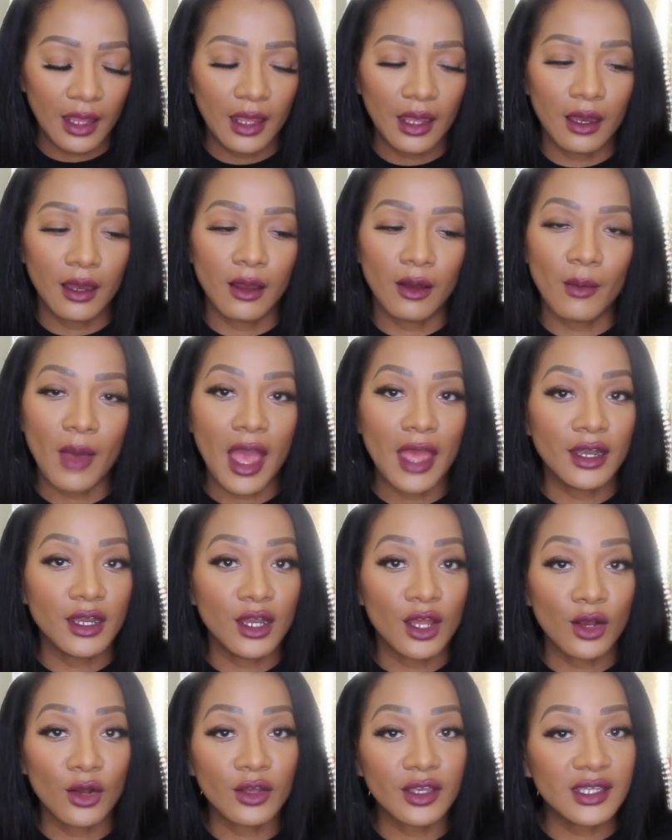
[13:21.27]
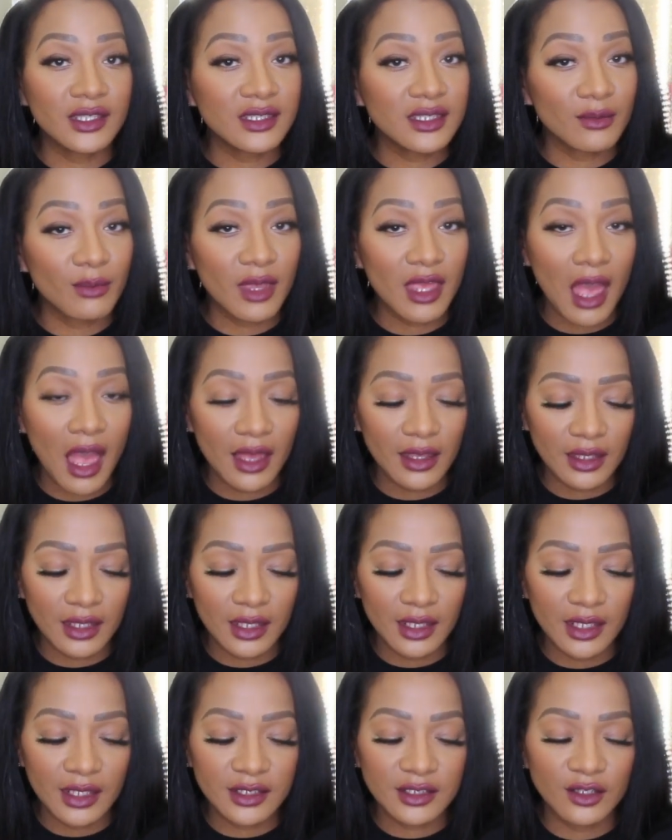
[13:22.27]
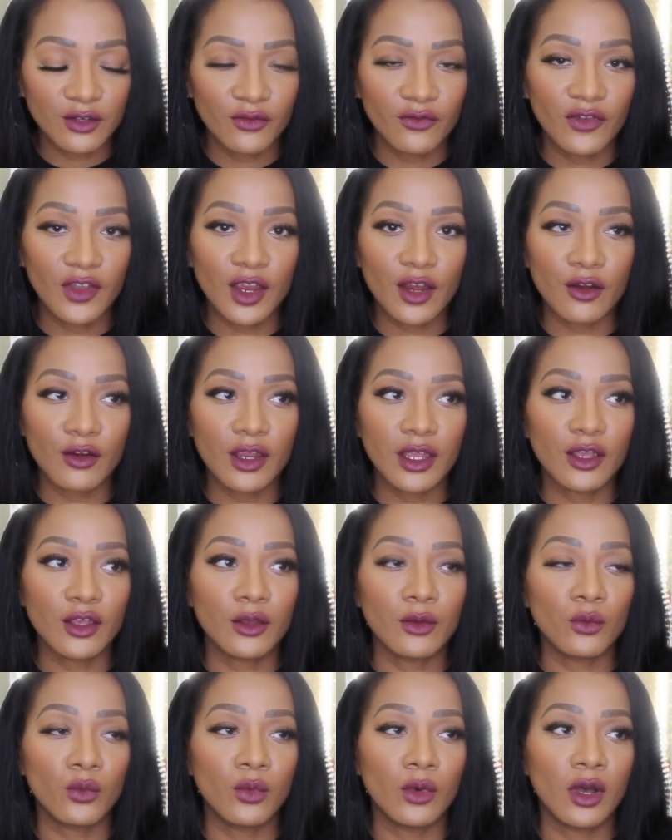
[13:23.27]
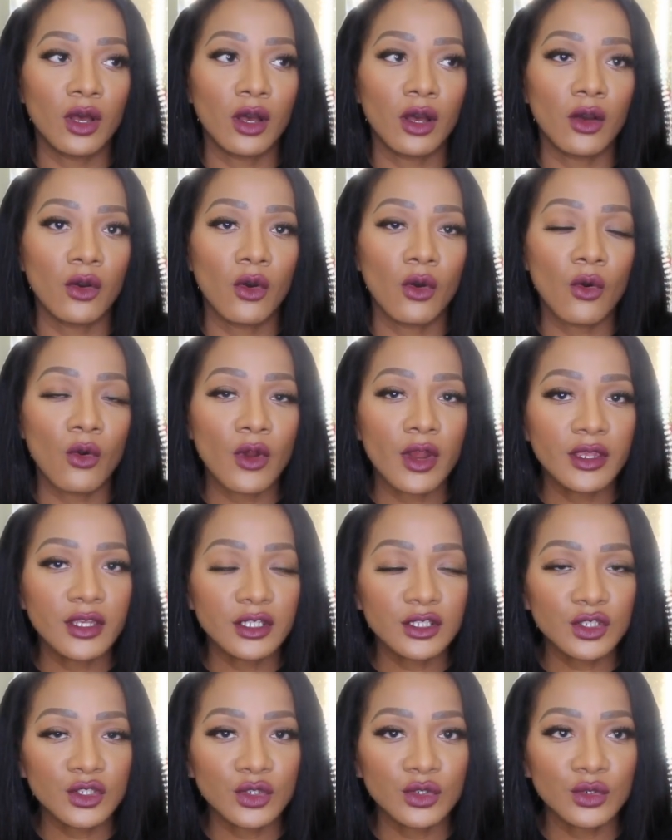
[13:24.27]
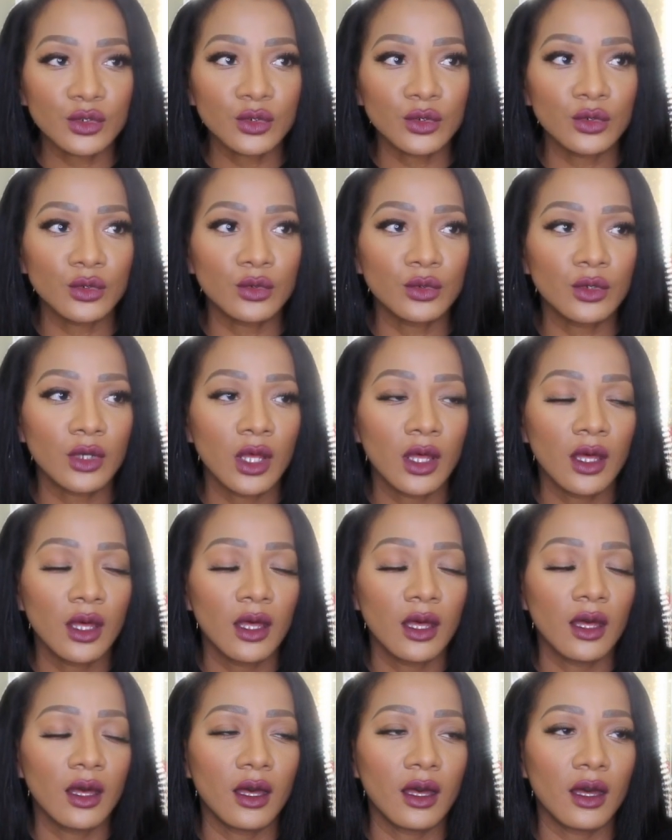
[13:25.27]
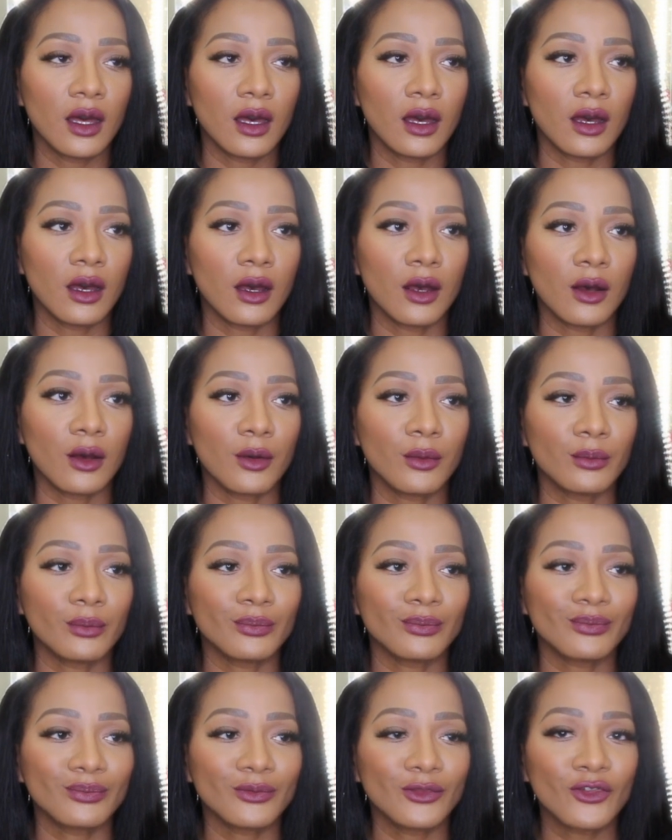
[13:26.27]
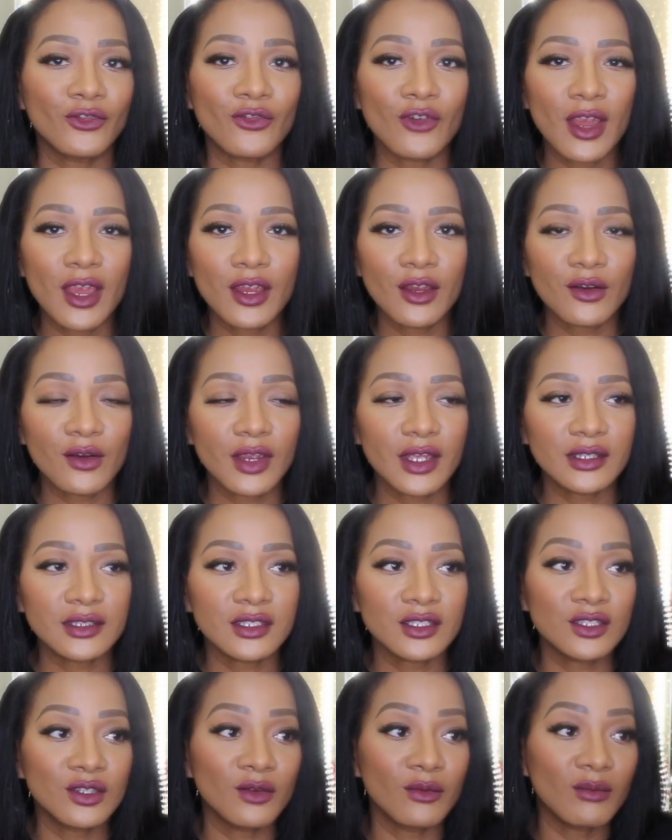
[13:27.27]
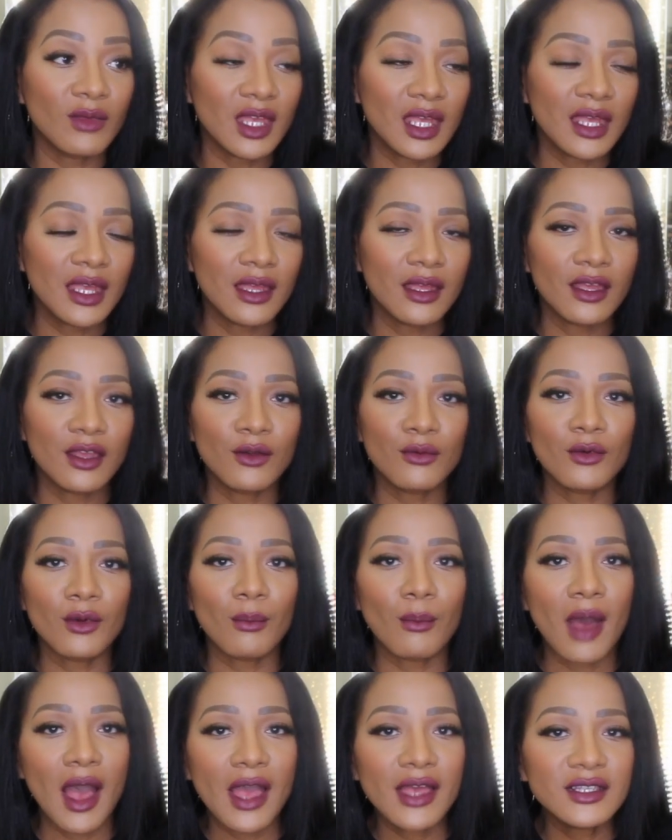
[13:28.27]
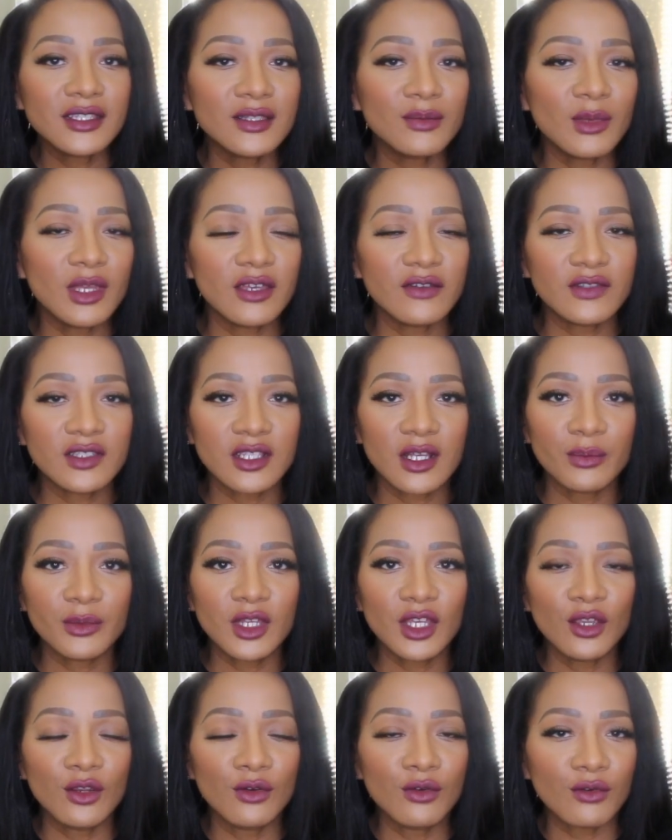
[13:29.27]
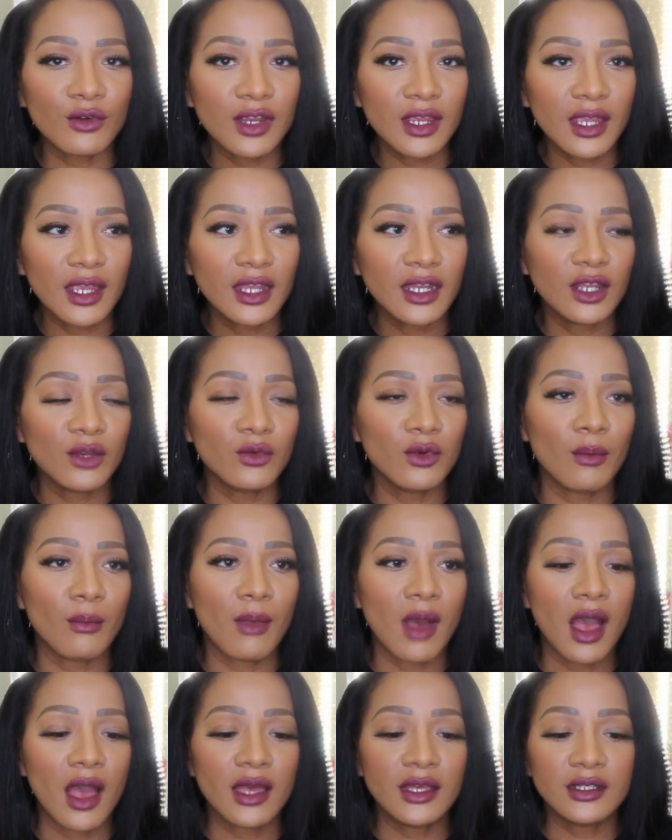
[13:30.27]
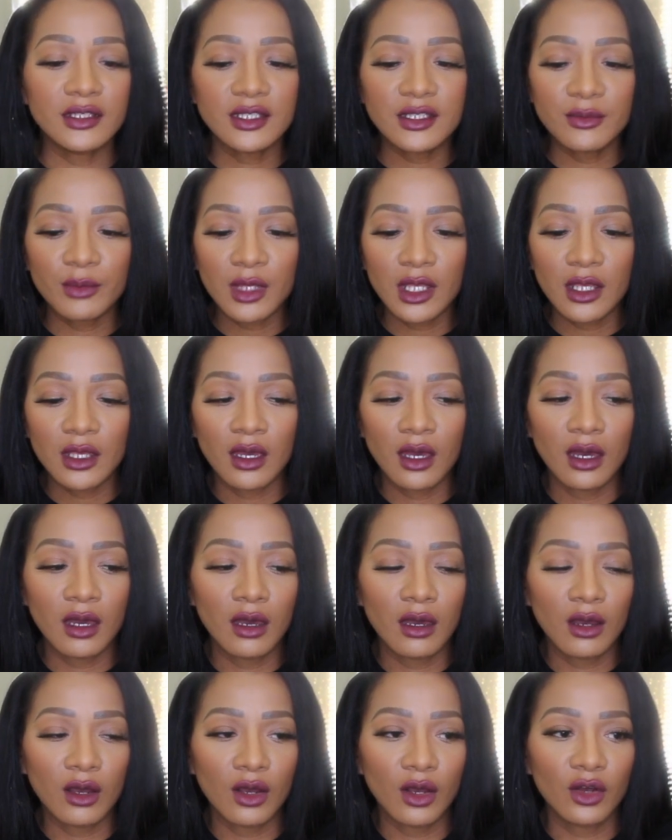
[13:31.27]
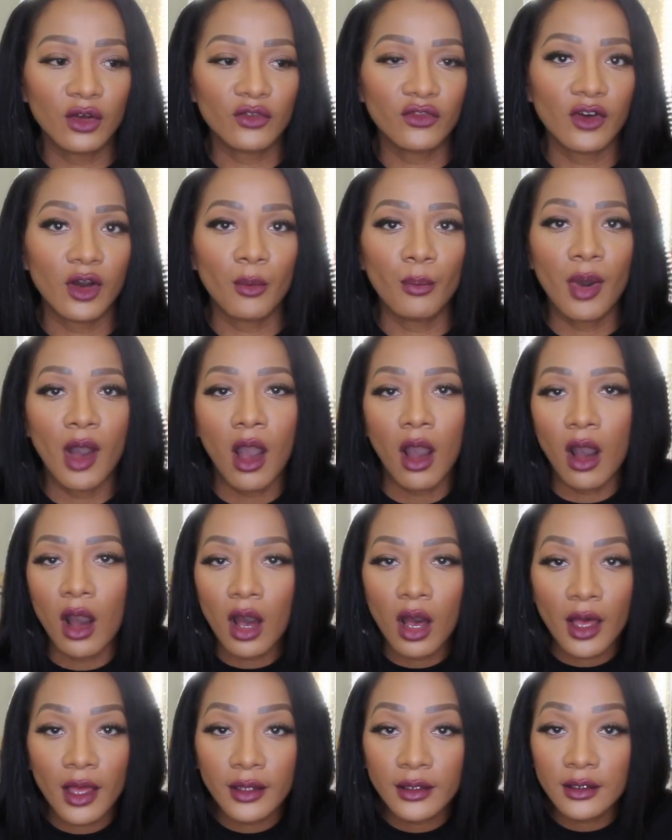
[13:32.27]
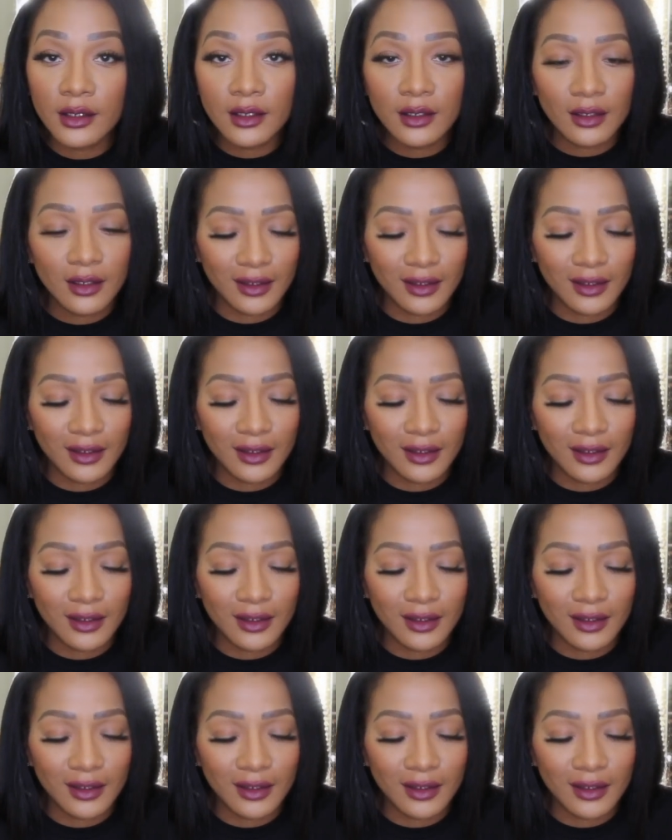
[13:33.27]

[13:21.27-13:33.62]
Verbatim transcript: Um, I know Issey Miyake is a very uh, oriental um, fragrance to me. It reminds me of something green. It reminds me of a pond.